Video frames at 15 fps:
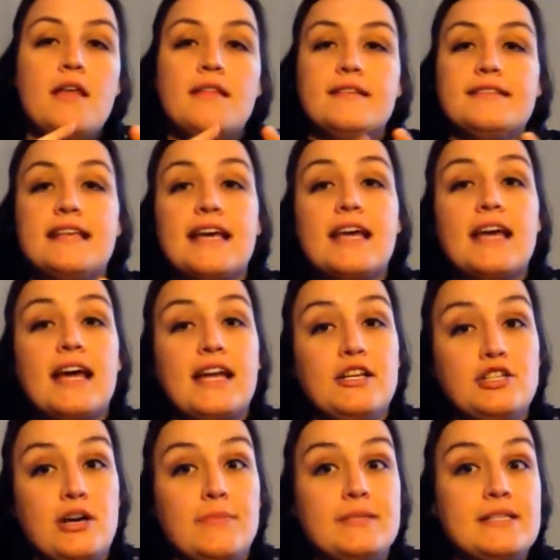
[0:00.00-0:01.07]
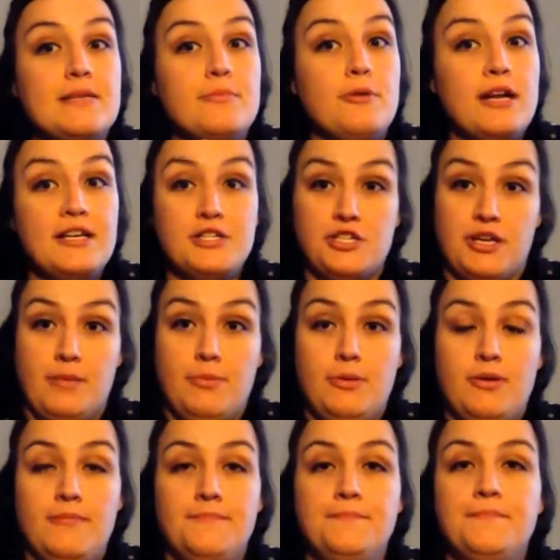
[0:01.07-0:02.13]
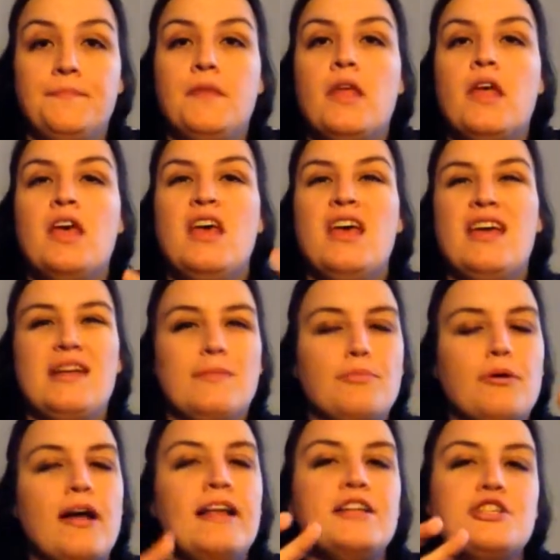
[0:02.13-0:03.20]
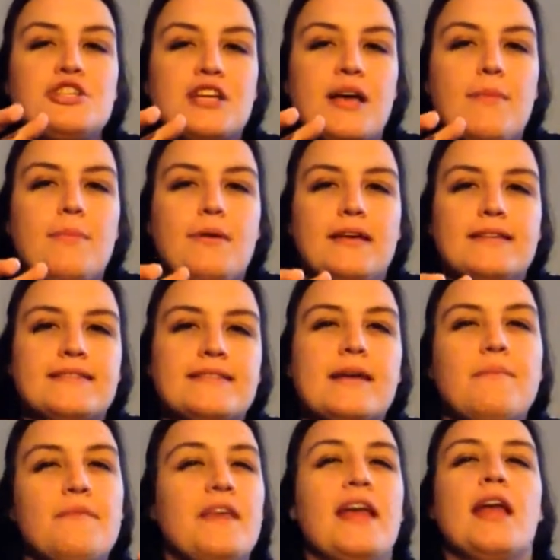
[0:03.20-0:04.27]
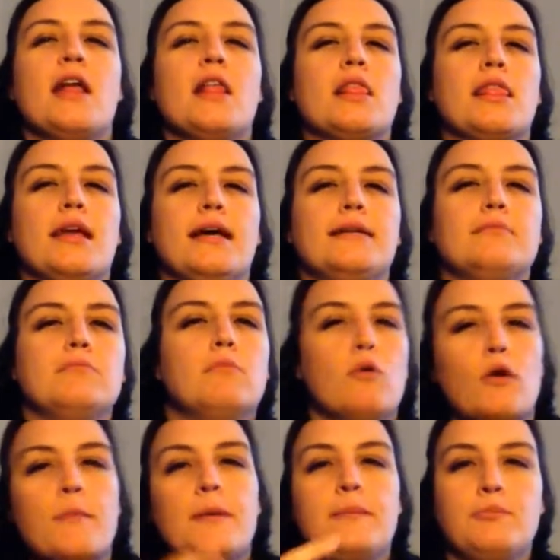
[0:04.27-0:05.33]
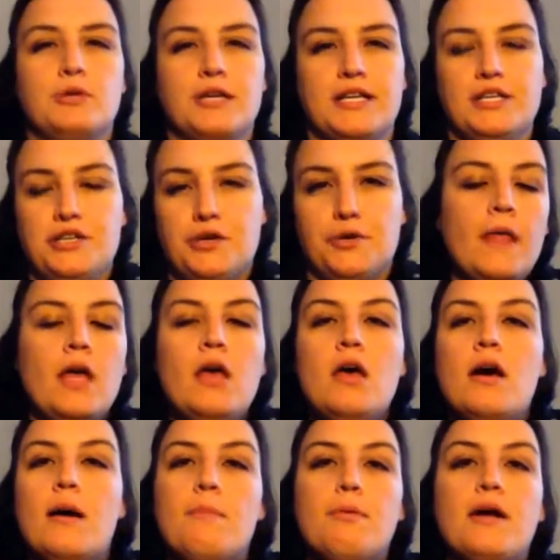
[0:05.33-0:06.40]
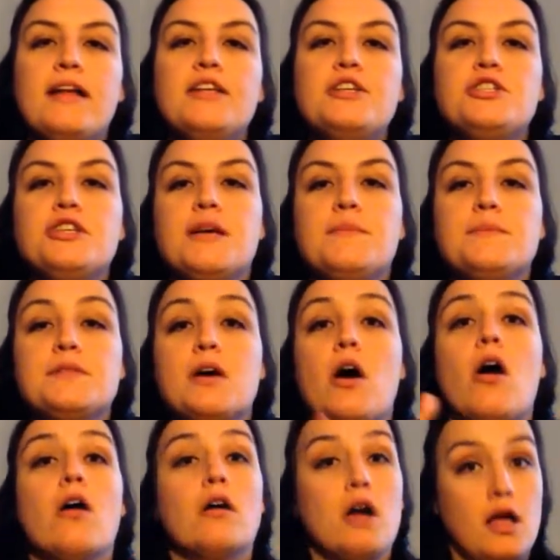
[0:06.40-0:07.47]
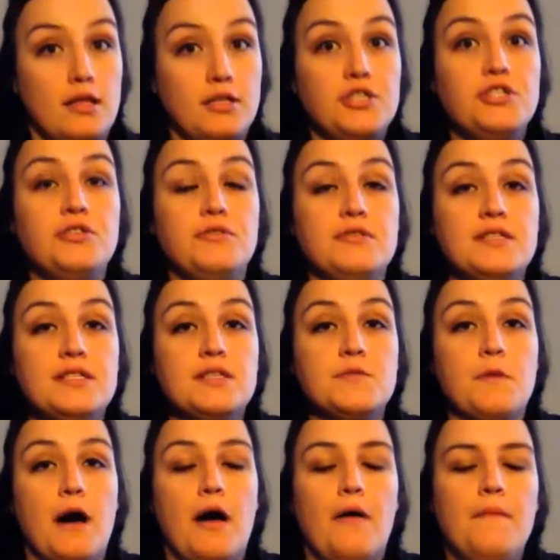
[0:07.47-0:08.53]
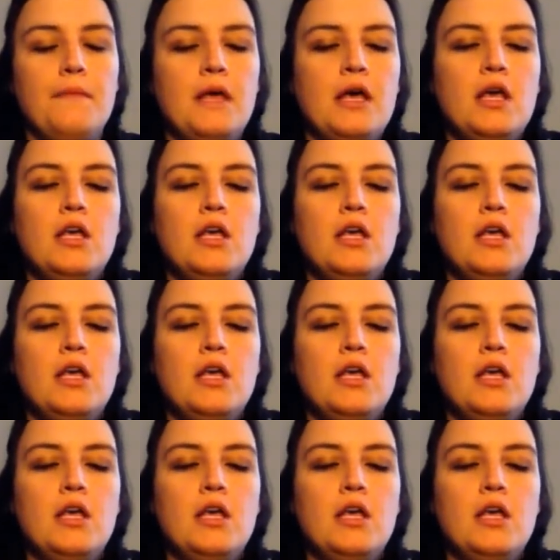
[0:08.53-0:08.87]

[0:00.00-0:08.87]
The second kind of job is an apprenticeship. An apprenticeship is something that more people can do. Apprenticeships are college students as well.